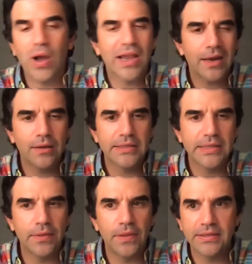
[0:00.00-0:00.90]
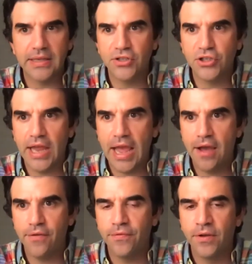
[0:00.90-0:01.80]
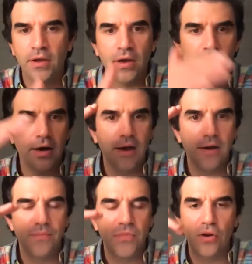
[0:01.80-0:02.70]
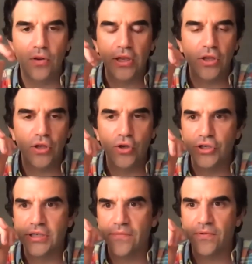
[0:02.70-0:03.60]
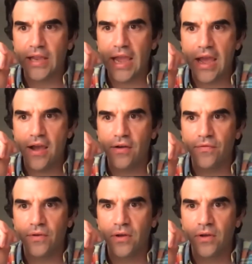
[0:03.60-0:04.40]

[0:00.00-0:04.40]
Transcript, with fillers: i kind of listed the things that it should have um, you know like you should definitely have